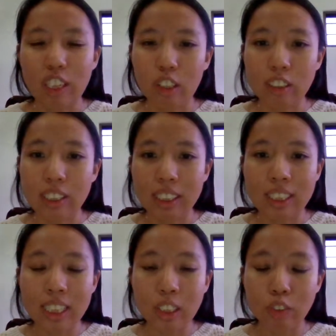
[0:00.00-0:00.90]

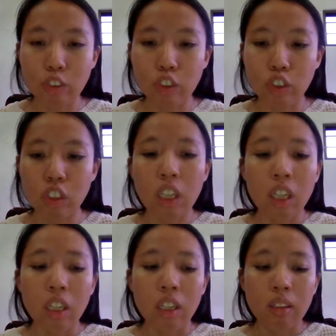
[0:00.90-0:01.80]
successful,
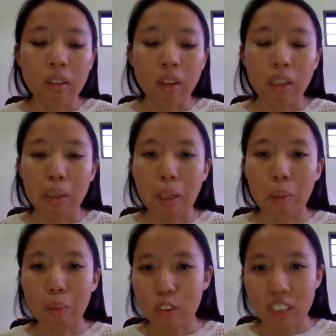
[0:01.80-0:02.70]
you're not
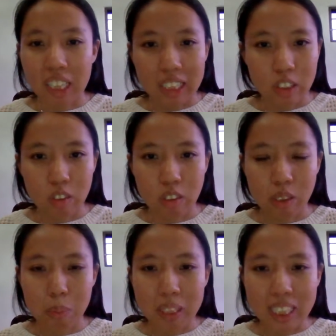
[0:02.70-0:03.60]
able to get into
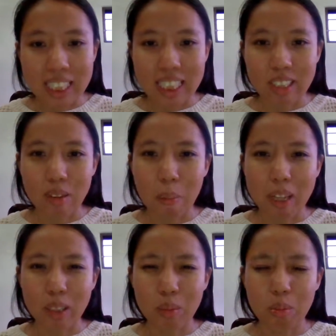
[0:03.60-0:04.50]
splits, you
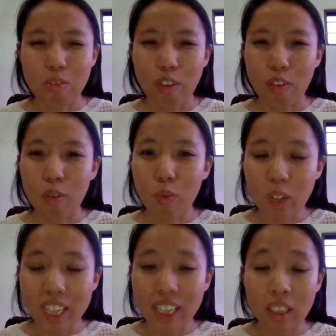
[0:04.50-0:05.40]
must be very
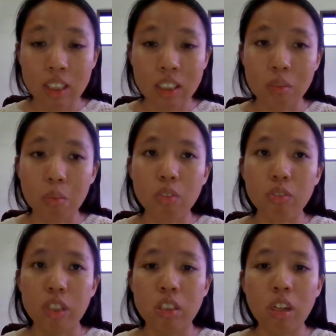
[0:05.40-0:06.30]
weak at this move,
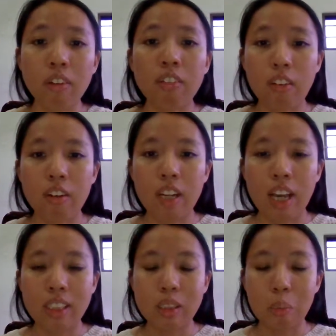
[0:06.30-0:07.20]
it's not very
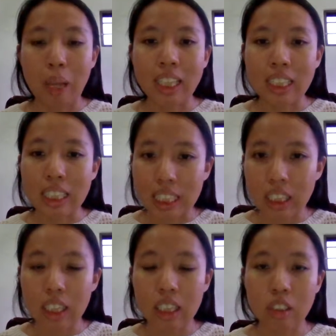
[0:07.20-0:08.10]

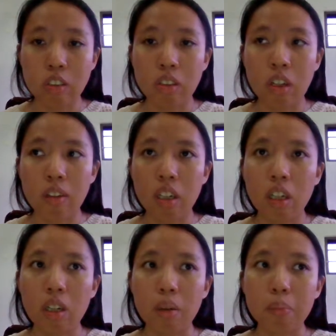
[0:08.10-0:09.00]
expanding, it's not
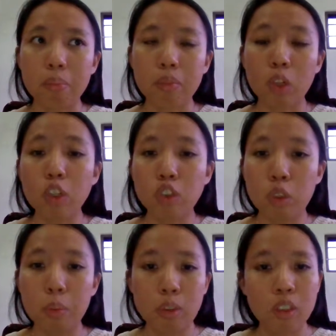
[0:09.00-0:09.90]

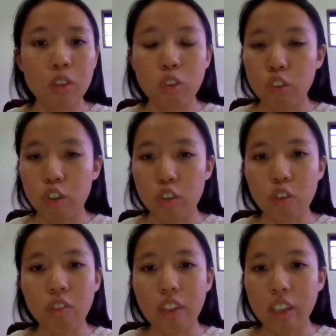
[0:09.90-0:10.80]
contributing to your
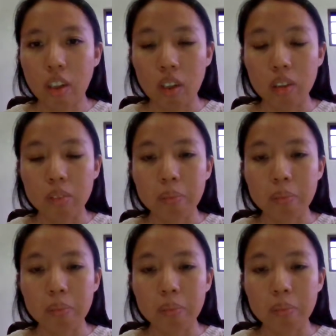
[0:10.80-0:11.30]
growth at all.